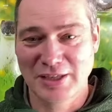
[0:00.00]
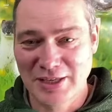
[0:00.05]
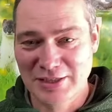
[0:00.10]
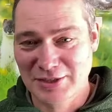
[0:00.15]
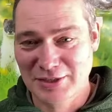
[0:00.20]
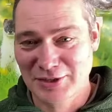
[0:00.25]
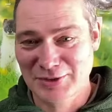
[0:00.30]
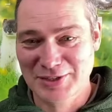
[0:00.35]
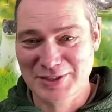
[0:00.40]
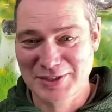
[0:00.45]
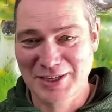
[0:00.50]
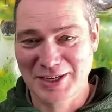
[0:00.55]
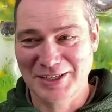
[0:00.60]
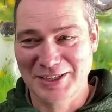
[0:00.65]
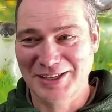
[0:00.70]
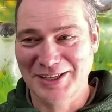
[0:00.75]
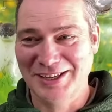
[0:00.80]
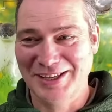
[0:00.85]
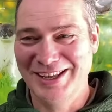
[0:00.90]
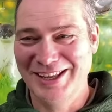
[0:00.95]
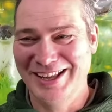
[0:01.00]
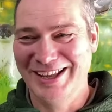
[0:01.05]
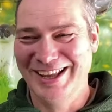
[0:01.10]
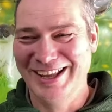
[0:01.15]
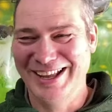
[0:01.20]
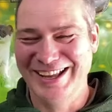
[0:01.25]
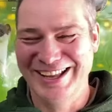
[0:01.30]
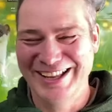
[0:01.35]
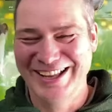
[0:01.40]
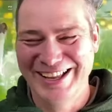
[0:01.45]
He's gone Saturday,
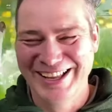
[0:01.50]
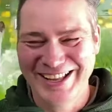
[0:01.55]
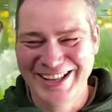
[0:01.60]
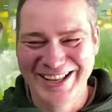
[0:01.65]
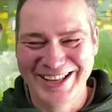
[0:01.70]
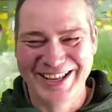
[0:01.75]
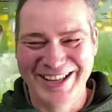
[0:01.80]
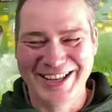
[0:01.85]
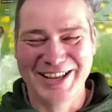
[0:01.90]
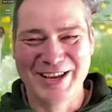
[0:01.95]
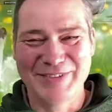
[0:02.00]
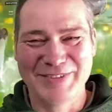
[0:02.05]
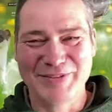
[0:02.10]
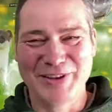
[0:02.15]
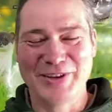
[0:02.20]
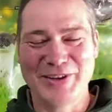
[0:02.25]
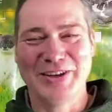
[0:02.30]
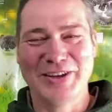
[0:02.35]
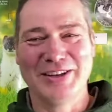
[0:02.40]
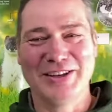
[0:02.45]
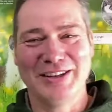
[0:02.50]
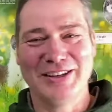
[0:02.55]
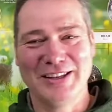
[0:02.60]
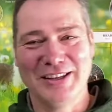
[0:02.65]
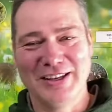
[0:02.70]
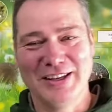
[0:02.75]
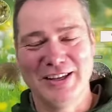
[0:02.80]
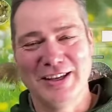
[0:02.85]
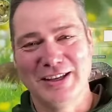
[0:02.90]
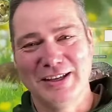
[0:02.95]
and I'm going
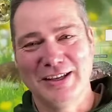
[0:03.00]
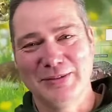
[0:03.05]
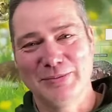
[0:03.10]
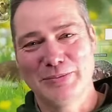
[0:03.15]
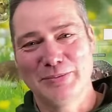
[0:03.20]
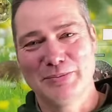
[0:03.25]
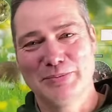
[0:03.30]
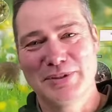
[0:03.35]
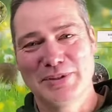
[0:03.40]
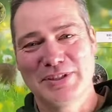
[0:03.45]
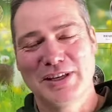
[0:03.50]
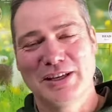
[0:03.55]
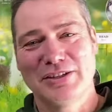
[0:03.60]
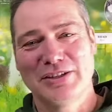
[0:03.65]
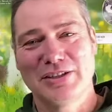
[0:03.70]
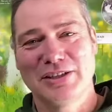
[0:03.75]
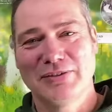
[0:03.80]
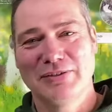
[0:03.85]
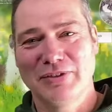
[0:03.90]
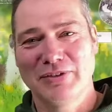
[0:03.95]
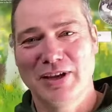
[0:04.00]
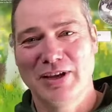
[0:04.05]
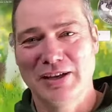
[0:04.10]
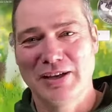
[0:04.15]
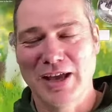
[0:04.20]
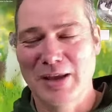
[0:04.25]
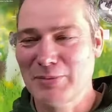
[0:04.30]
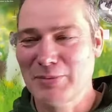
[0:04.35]
potentially Friday.